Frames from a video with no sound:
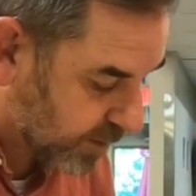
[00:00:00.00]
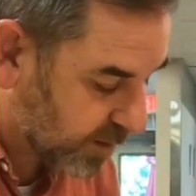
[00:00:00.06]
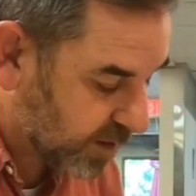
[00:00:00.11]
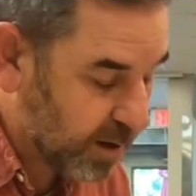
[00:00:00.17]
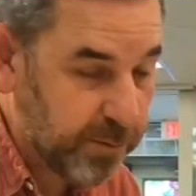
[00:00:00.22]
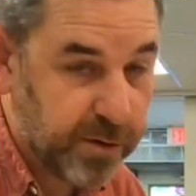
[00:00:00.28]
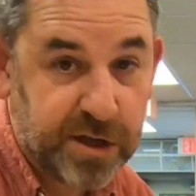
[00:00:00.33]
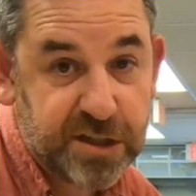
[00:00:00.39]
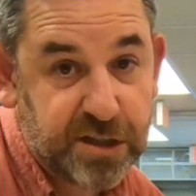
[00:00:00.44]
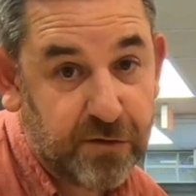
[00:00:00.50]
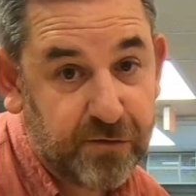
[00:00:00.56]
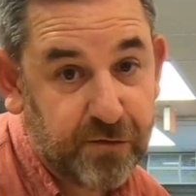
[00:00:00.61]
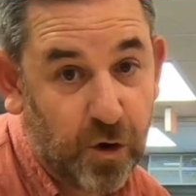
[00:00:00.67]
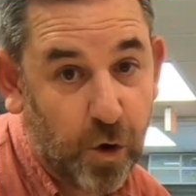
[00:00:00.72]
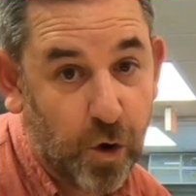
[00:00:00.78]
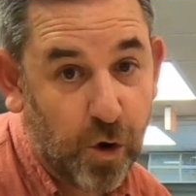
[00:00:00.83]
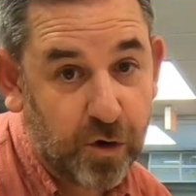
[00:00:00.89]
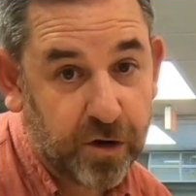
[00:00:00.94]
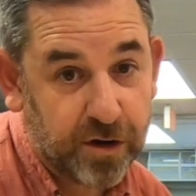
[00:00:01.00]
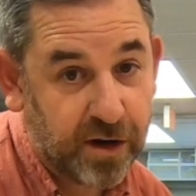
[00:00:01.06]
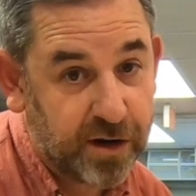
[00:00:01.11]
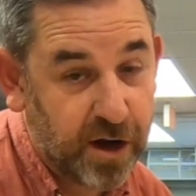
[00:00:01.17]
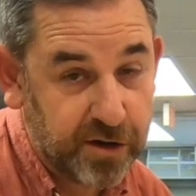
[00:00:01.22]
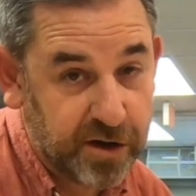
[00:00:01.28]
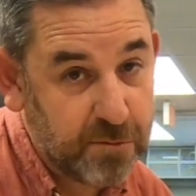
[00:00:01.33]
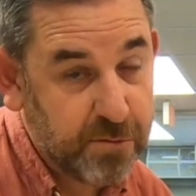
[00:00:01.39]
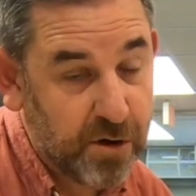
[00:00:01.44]
I'm using a fork. I
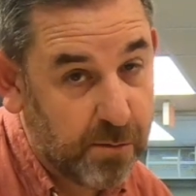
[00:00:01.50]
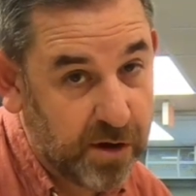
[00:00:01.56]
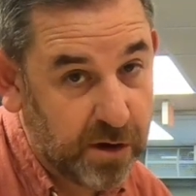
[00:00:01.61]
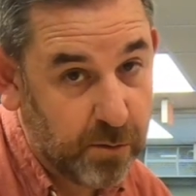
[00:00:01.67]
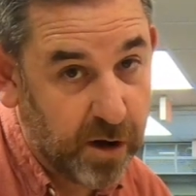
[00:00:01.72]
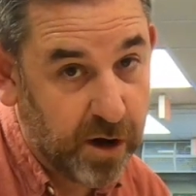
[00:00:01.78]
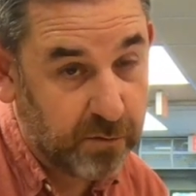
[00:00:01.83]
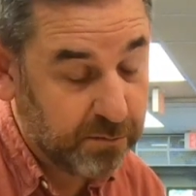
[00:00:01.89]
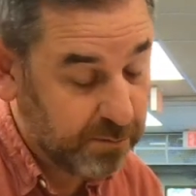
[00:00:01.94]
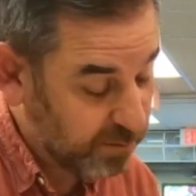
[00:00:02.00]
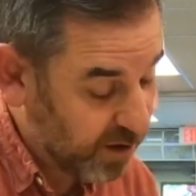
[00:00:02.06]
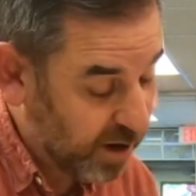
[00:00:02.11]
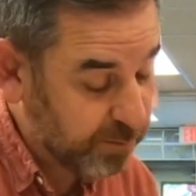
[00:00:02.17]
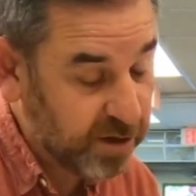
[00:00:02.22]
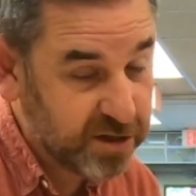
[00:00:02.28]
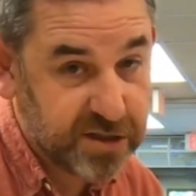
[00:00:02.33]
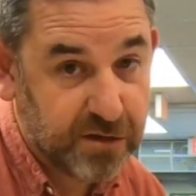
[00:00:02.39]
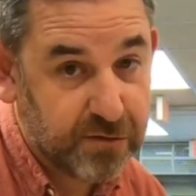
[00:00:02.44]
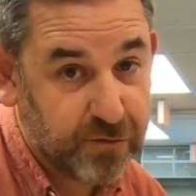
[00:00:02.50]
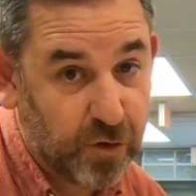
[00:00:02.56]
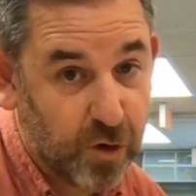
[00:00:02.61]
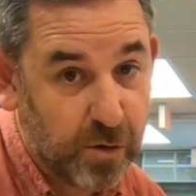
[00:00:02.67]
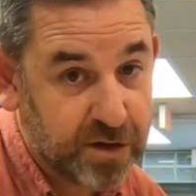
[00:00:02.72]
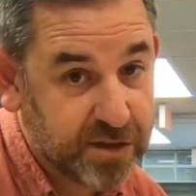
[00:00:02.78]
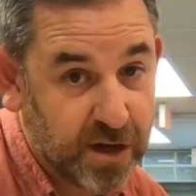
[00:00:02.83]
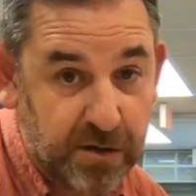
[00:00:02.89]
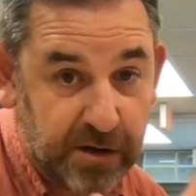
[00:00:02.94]
know you probably won't, but I'm using a
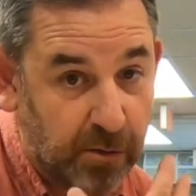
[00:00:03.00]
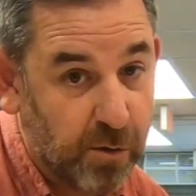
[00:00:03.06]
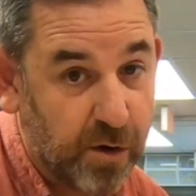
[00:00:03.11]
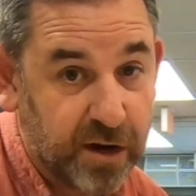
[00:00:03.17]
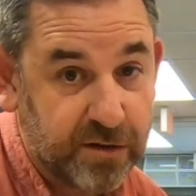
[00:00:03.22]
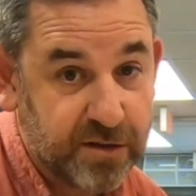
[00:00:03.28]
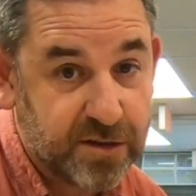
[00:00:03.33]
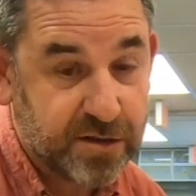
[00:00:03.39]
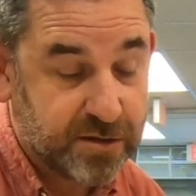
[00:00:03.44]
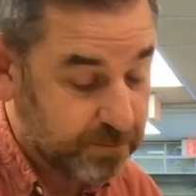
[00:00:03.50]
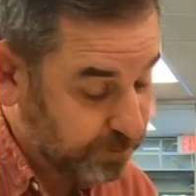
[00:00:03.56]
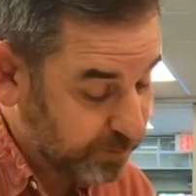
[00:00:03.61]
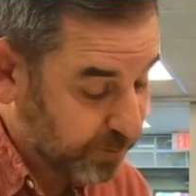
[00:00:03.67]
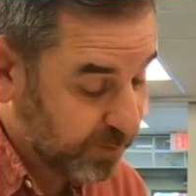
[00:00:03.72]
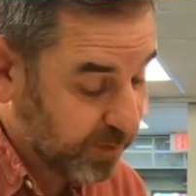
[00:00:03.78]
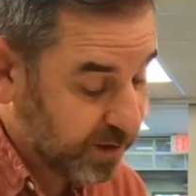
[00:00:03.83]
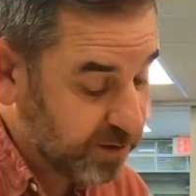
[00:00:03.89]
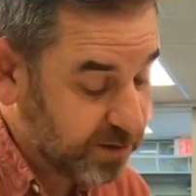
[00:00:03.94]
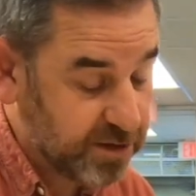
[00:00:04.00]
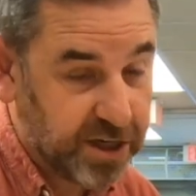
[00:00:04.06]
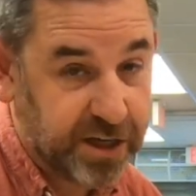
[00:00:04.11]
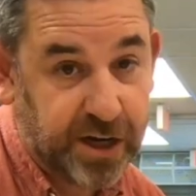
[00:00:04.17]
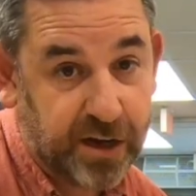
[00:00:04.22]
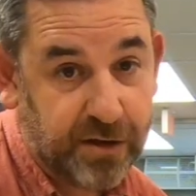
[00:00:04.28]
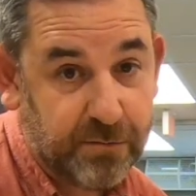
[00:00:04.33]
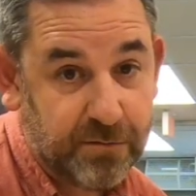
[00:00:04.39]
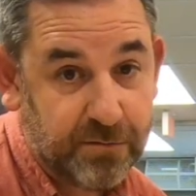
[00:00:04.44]
fork because I don't want
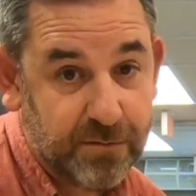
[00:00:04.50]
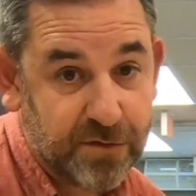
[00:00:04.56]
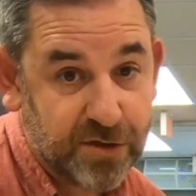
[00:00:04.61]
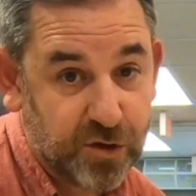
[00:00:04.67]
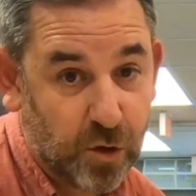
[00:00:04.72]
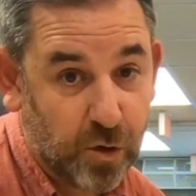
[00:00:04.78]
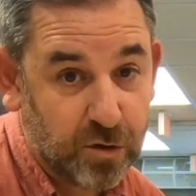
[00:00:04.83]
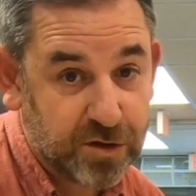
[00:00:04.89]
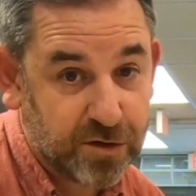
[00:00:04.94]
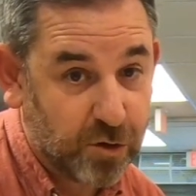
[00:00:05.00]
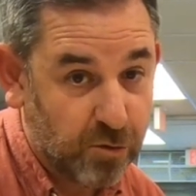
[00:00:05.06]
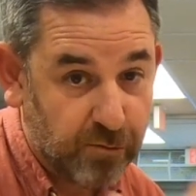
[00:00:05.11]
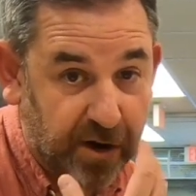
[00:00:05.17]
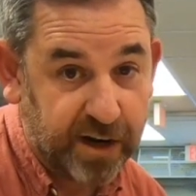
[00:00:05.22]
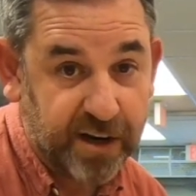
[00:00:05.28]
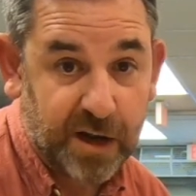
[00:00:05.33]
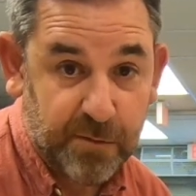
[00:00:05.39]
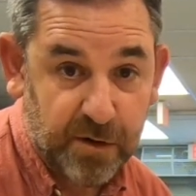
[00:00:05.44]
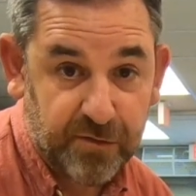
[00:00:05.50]
chicken sauce all run down